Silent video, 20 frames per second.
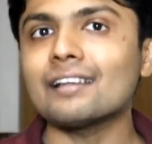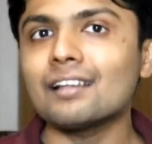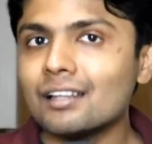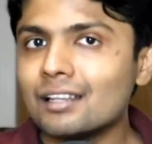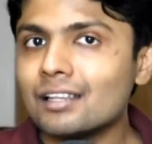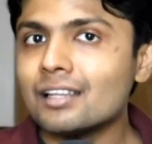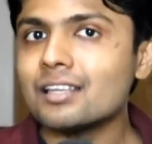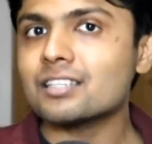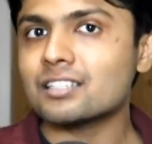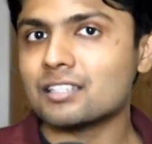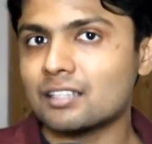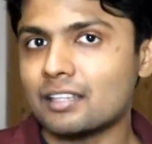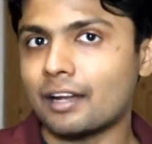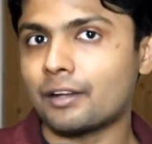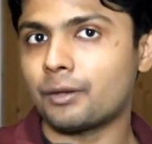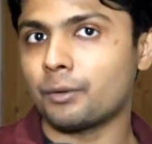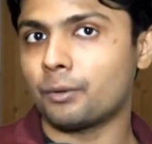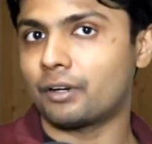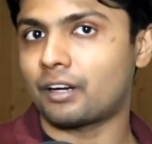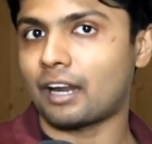list that
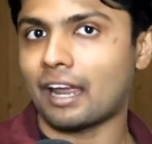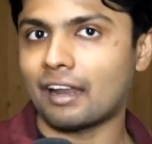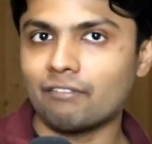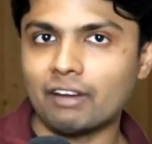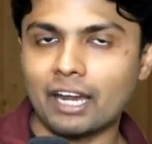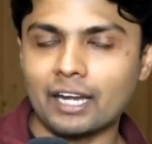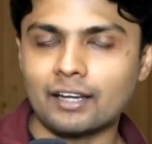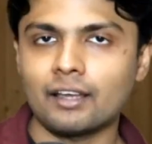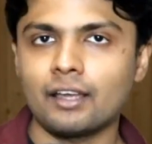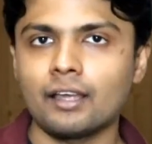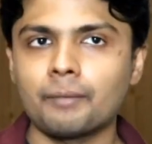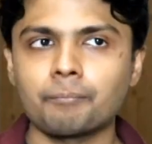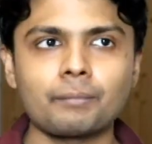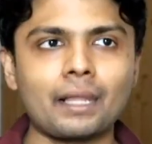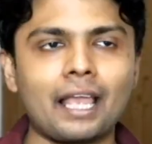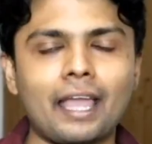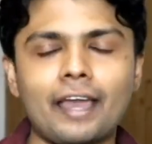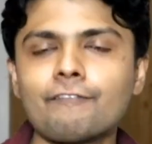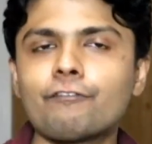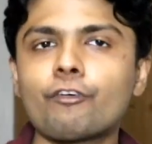you arrived at?
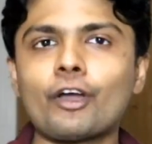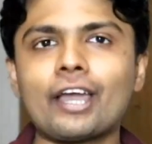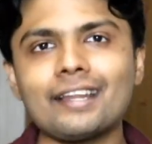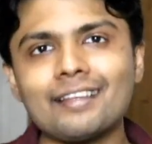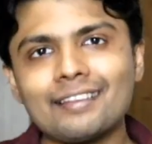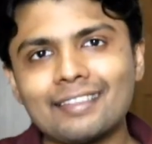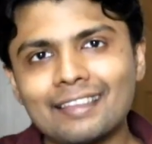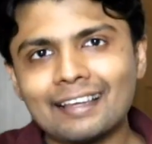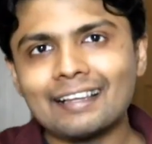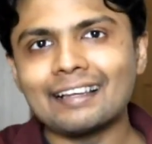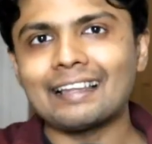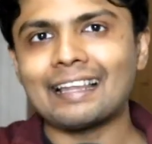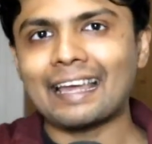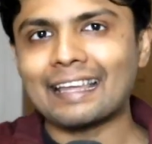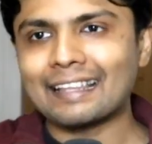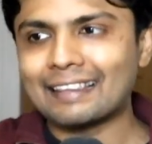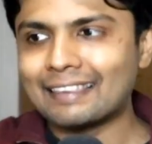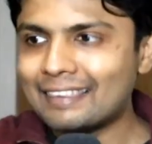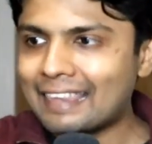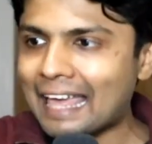And for anything
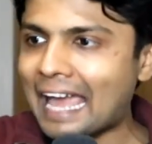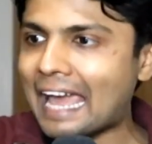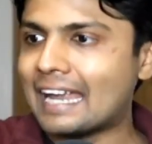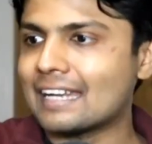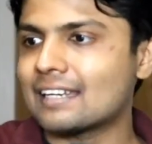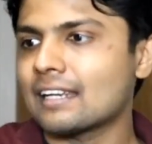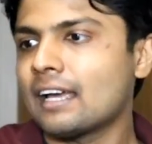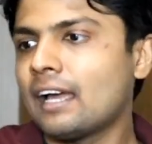like that,